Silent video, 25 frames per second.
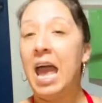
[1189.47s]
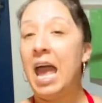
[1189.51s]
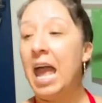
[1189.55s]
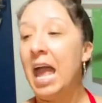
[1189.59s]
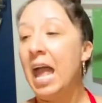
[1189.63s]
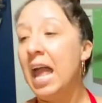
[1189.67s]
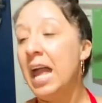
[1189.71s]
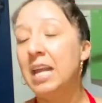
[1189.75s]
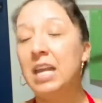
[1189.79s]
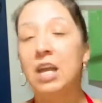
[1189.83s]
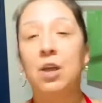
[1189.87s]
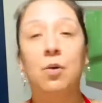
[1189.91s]

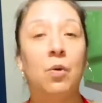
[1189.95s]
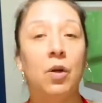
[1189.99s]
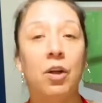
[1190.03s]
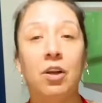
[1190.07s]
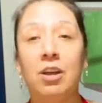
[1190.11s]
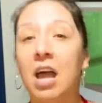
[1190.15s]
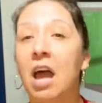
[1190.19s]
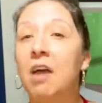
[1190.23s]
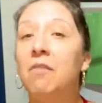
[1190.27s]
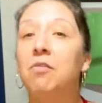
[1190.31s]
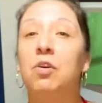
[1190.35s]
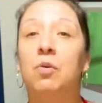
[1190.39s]
anywhere and
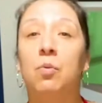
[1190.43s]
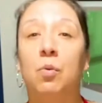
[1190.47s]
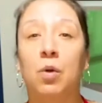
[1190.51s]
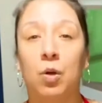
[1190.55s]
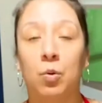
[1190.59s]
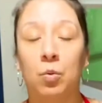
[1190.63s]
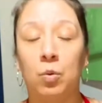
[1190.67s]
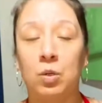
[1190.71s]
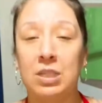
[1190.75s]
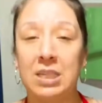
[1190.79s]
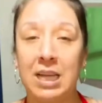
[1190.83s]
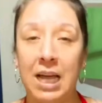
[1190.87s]
everywhere
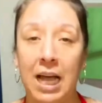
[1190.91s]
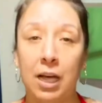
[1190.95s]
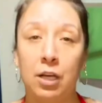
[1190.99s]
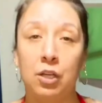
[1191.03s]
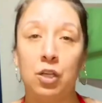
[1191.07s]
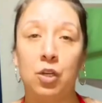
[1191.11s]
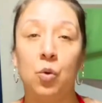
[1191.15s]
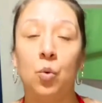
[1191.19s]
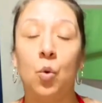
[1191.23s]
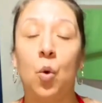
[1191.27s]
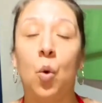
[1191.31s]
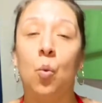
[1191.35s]
will tell
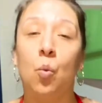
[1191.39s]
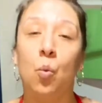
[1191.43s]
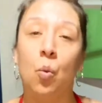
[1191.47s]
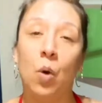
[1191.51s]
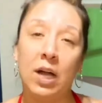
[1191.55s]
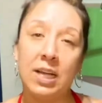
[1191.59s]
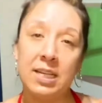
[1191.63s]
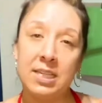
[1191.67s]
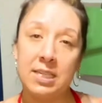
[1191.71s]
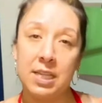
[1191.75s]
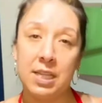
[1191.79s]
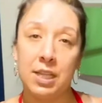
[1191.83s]
you
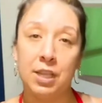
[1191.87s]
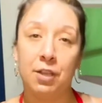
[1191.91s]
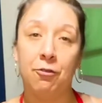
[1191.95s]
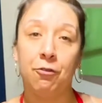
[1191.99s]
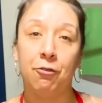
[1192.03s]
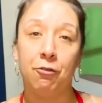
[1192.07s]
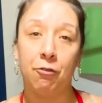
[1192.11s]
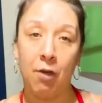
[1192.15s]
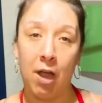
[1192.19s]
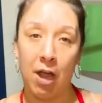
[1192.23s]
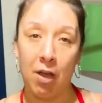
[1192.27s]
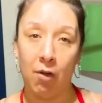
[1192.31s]
what the
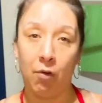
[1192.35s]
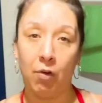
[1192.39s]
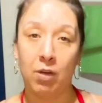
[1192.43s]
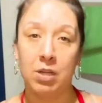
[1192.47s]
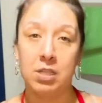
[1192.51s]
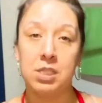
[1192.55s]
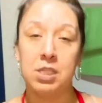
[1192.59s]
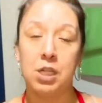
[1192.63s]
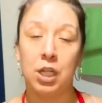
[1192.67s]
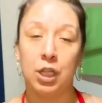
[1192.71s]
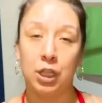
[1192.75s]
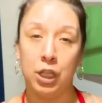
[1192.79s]

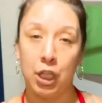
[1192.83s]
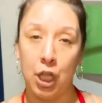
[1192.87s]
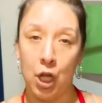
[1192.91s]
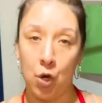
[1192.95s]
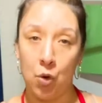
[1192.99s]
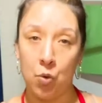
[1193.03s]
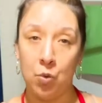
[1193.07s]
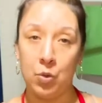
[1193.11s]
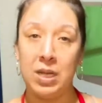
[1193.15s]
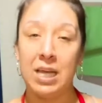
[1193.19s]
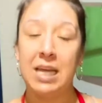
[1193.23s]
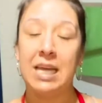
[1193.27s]
fragrance
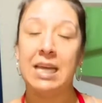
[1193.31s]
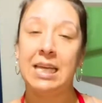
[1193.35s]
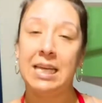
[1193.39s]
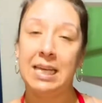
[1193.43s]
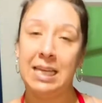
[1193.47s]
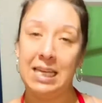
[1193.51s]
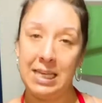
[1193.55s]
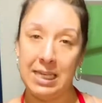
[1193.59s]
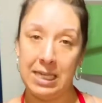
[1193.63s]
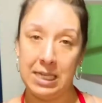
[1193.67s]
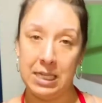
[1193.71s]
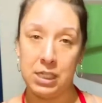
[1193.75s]
load
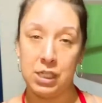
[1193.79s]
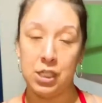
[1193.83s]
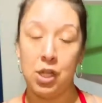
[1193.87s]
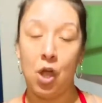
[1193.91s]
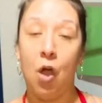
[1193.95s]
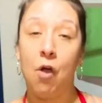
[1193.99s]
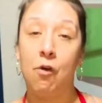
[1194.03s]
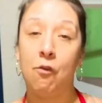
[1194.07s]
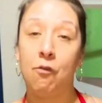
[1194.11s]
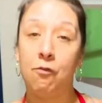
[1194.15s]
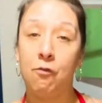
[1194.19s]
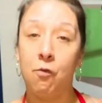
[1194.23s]
is
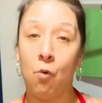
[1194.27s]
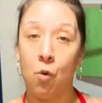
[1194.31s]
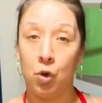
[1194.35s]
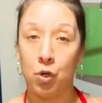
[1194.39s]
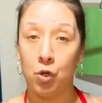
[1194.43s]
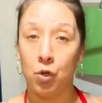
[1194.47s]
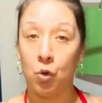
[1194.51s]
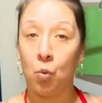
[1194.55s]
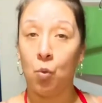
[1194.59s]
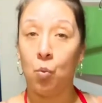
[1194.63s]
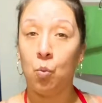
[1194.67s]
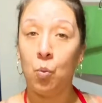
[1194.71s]
for
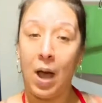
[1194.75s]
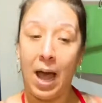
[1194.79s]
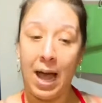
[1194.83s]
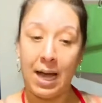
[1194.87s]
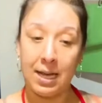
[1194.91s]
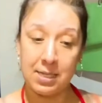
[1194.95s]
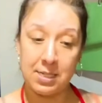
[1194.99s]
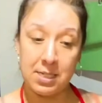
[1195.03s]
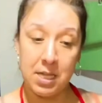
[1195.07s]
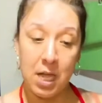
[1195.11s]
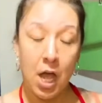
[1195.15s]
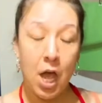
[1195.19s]
your
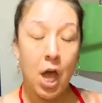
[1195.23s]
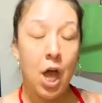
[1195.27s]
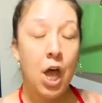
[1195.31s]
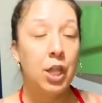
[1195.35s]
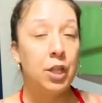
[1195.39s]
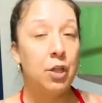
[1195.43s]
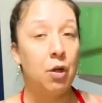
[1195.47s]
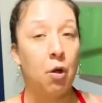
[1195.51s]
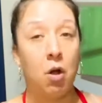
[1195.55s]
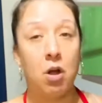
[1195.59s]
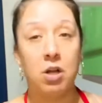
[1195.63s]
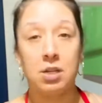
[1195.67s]
wax.
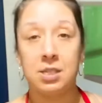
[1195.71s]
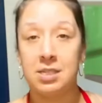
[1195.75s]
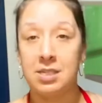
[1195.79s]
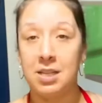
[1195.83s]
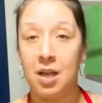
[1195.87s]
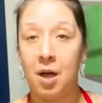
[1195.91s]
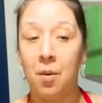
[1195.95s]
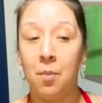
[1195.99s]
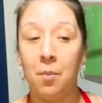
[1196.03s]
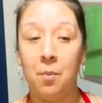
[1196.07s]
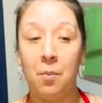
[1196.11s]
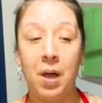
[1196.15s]
There are
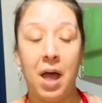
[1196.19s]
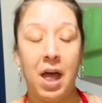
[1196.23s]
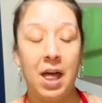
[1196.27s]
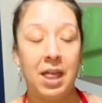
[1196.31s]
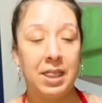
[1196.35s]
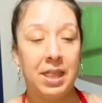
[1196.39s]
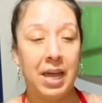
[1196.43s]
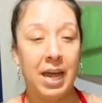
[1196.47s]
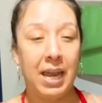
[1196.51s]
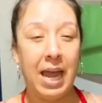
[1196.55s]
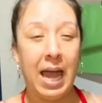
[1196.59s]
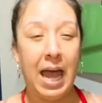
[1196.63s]
some
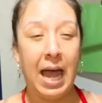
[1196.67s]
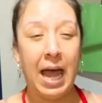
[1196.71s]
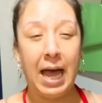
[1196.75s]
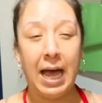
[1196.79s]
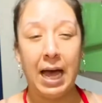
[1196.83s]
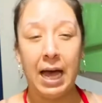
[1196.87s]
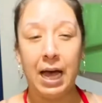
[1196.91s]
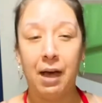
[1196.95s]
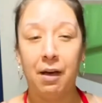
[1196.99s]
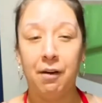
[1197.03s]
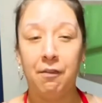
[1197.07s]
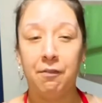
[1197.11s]
that
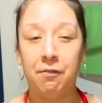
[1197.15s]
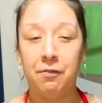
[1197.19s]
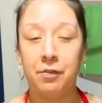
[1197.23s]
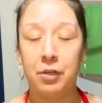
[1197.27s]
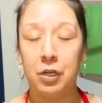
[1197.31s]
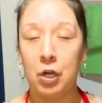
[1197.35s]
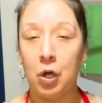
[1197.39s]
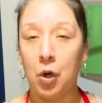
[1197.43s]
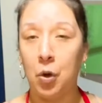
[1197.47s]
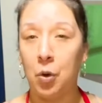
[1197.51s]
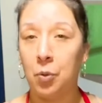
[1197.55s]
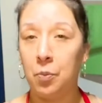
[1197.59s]
have, you
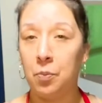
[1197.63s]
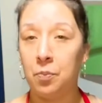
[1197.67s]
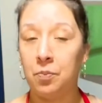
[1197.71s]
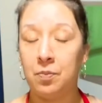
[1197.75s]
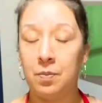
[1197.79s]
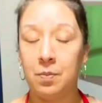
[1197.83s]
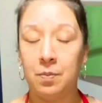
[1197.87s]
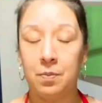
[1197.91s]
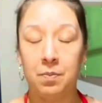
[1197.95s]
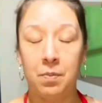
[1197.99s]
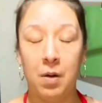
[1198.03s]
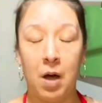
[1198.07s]
know,
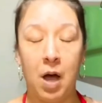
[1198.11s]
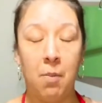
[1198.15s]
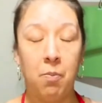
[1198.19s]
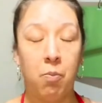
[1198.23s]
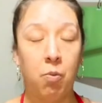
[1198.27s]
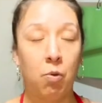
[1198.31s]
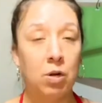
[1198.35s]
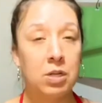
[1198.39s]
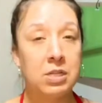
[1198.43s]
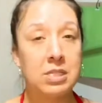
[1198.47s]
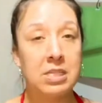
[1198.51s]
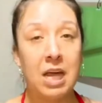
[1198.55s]

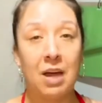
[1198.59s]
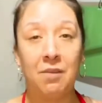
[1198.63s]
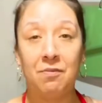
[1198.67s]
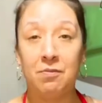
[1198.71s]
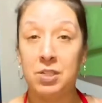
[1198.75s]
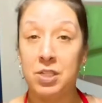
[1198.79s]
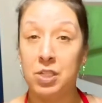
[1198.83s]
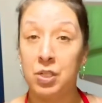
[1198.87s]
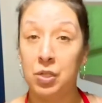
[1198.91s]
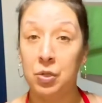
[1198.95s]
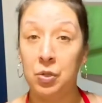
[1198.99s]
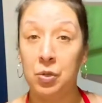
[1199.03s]
upwards up
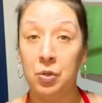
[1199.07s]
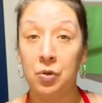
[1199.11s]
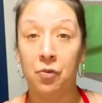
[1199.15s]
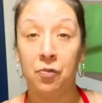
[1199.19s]
to